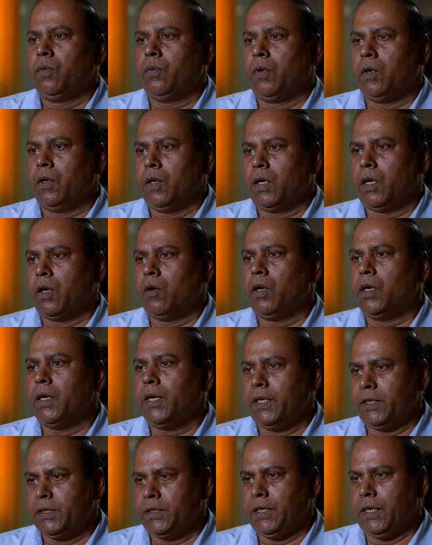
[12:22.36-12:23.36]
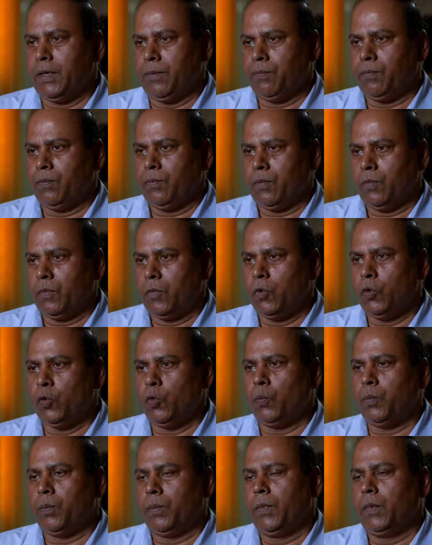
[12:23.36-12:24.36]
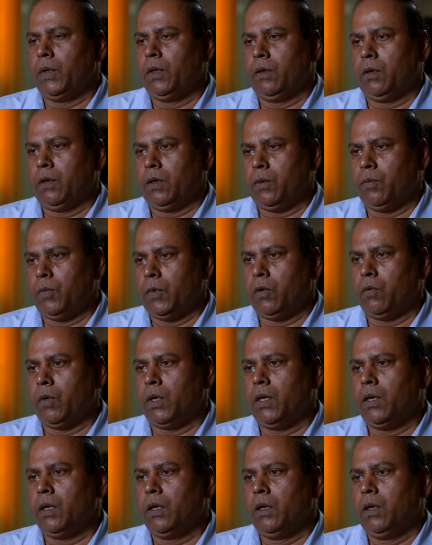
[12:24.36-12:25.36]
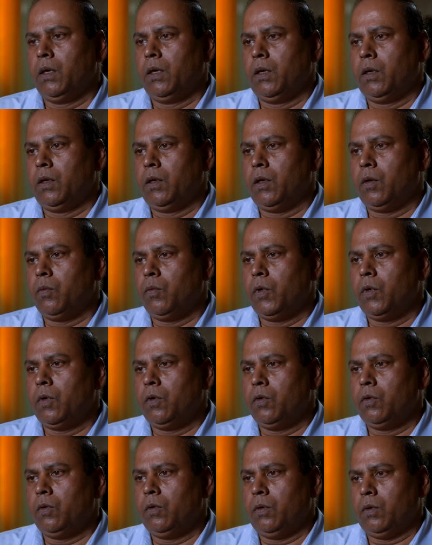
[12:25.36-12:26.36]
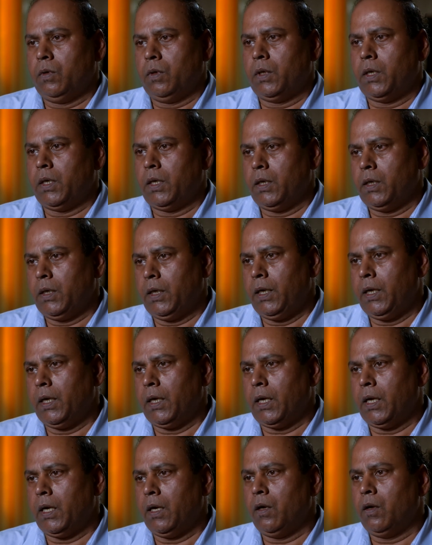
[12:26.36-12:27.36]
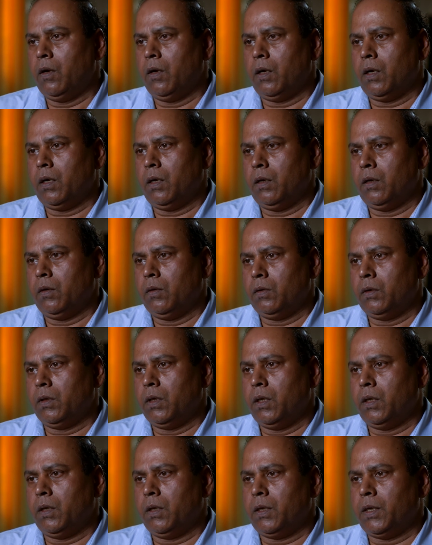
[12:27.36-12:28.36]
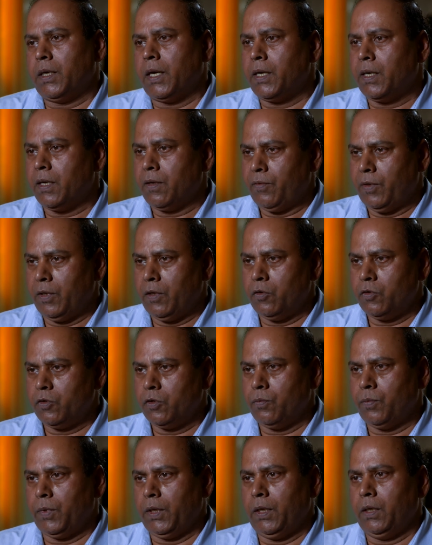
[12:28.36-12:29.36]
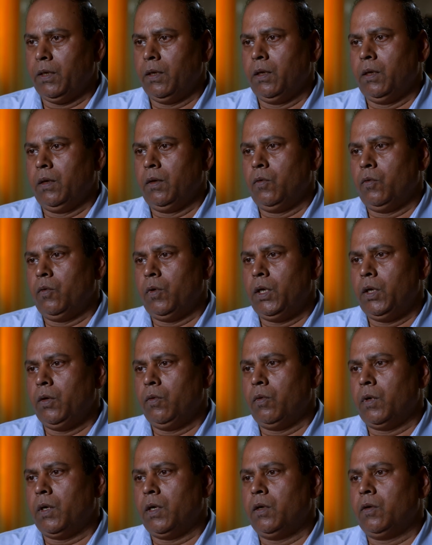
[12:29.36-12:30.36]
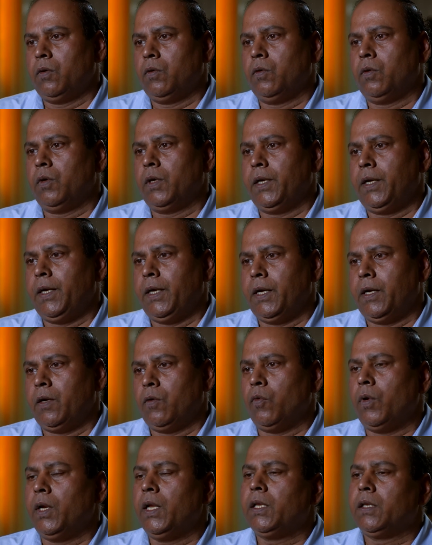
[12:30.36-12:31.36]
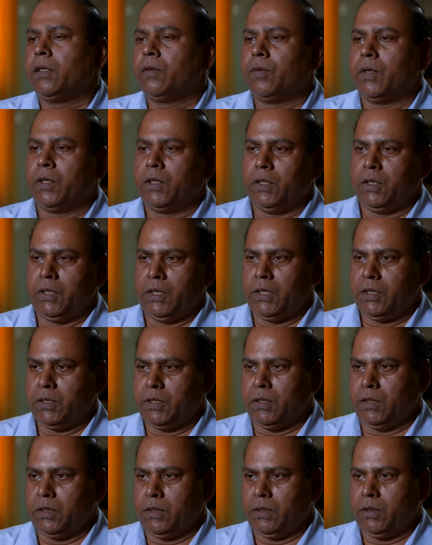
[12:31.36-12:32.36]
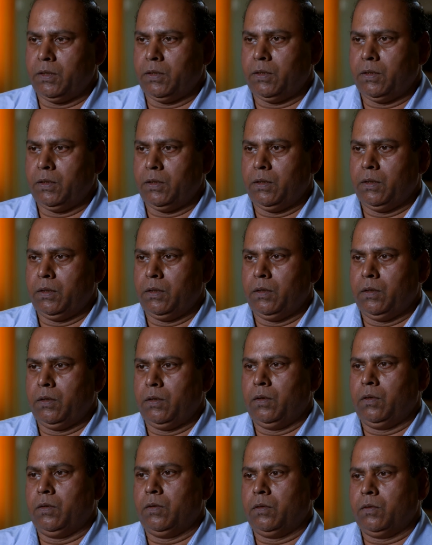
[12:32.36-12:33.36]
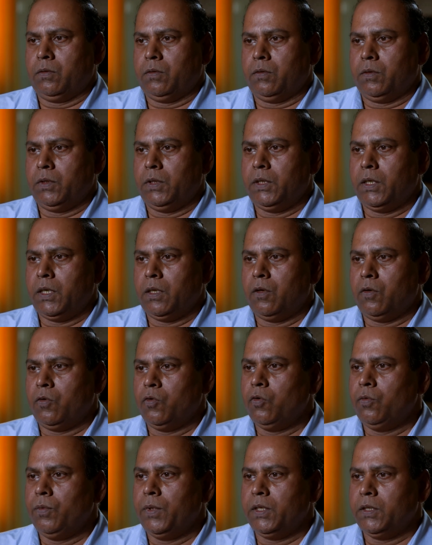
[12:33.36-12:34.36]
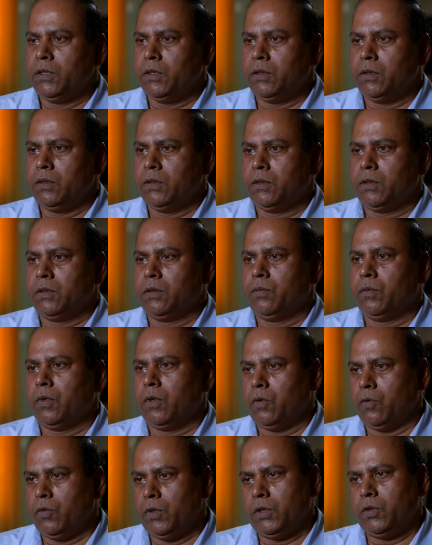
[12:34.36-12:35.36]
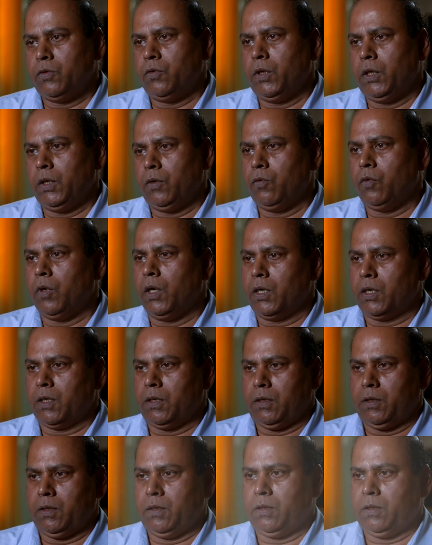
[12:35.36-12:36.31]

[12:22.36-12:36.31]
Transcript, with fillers: for our S C M group, number one. Number two, along the Tata philosophy, we want to create wealth for the nation. So, these are the two visions for which we work.